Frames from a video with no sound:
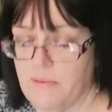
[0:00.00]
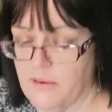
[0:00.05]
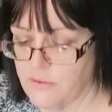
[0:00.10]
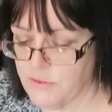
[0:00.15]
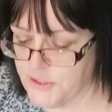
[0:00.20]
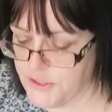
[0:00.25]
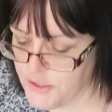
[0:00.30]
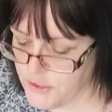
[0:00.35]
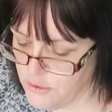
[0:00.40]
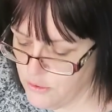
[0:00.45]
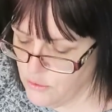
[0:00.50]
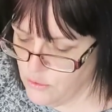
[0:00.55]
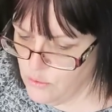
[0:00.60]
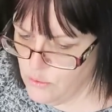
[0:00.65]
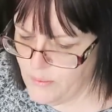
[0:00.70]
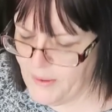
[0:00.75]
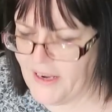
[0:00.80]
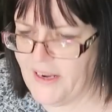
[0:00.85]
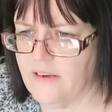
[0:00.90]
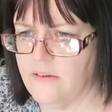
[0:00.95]
mug was
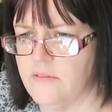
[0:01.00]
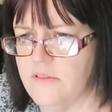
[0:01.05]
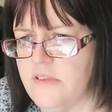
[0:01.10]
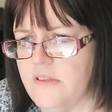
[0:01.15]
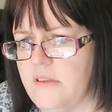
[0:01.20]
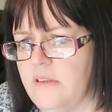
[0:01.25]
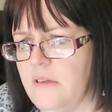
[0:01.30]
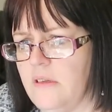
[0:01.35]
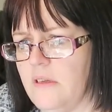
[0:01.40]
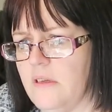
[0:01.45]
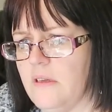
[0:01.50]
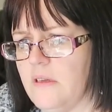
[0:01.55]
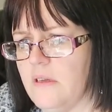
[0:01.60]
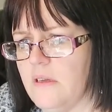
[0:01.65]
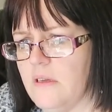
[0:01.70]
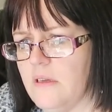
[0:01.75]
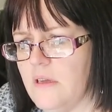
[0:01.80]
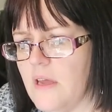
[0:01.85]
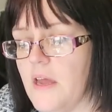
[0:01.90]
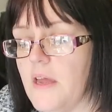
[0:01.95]
£2, I think.
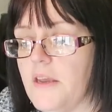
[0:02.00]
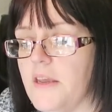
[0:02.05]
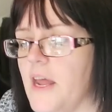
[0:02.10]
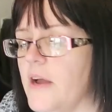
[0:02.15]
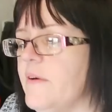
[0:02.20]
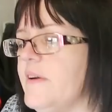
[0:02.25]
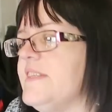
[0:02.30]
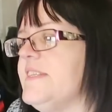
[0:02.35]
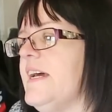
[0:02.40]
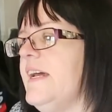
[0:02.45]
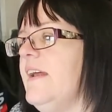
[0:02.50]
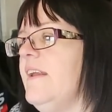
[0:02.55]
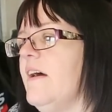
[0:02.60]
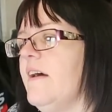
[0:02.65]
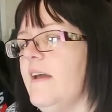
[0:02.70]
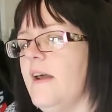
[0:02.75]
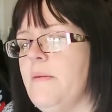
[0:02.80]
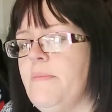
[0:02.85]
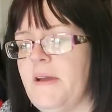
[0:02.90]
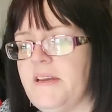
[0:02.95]
No, I tell a
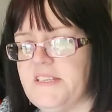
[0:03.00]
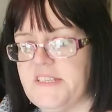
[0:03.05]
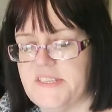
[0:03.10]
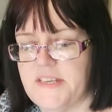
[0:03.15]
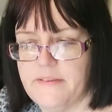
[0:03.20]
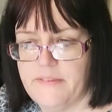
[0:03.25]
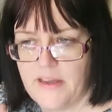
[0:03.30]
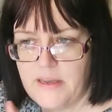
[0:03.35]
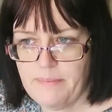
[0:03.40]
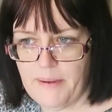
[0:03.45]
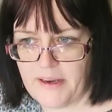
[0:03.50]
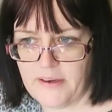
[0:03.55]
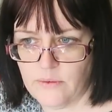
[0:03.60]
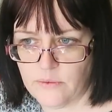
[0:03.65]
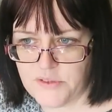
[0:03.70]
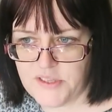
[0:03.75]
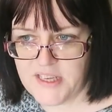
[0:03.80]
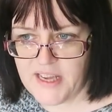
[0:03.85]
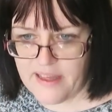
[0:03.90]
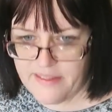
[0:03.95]
lie. I paid Steve £8
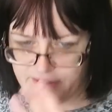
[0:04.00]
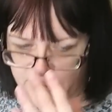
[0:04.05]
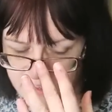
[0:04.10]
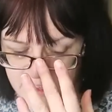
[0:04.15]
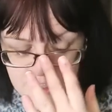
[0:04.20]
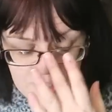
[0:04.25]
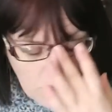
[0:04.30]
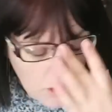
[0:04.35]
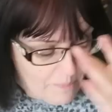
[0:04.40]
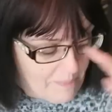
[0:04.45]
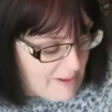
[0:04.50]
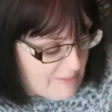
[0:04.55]
altogether. The dog